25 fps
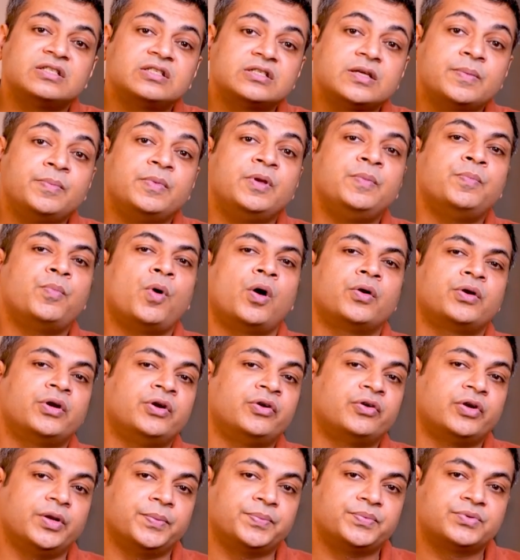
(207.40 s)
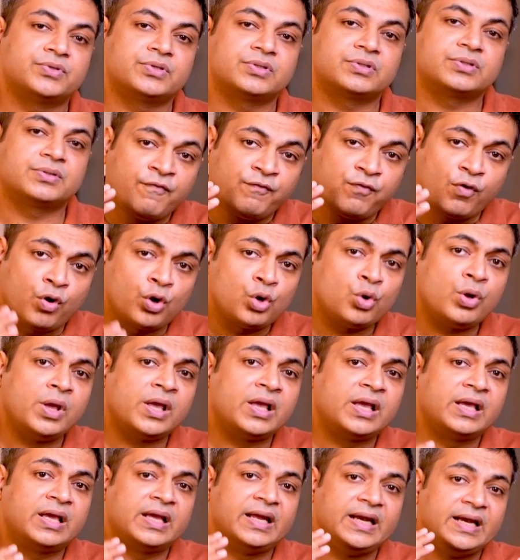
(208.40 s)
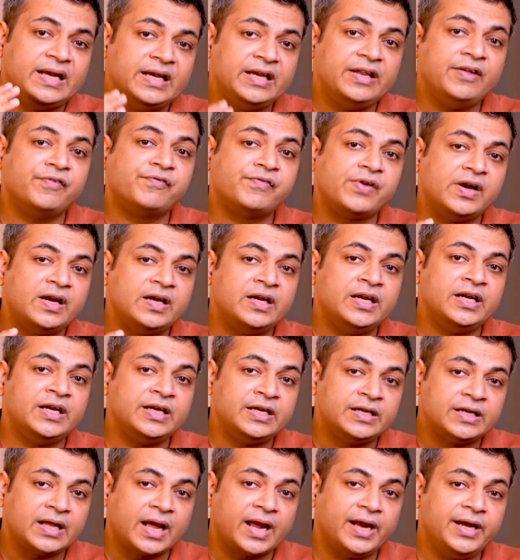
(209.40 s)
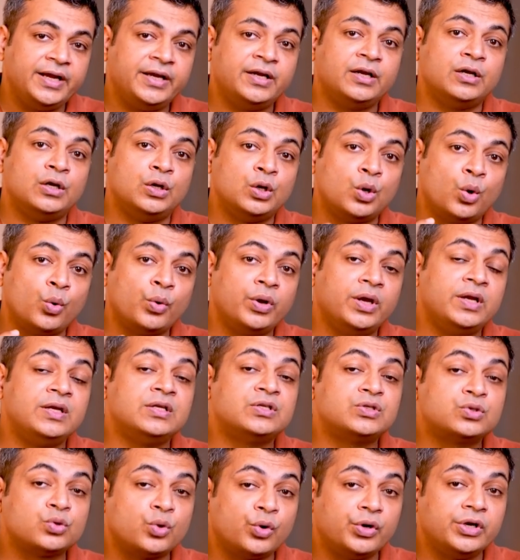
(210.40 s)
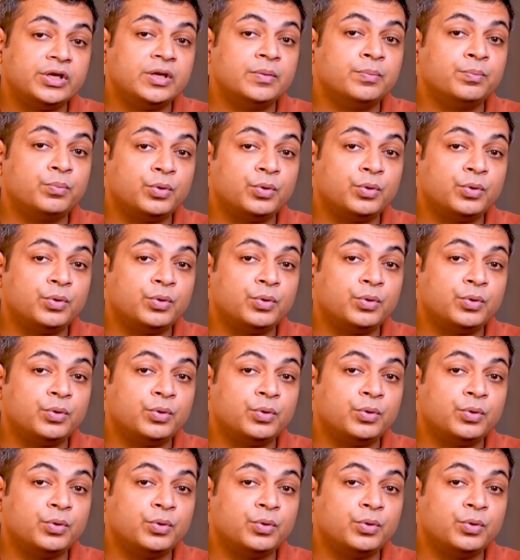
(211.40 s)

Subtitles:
some important tips. Follow a kidney friendly diet low in sodium,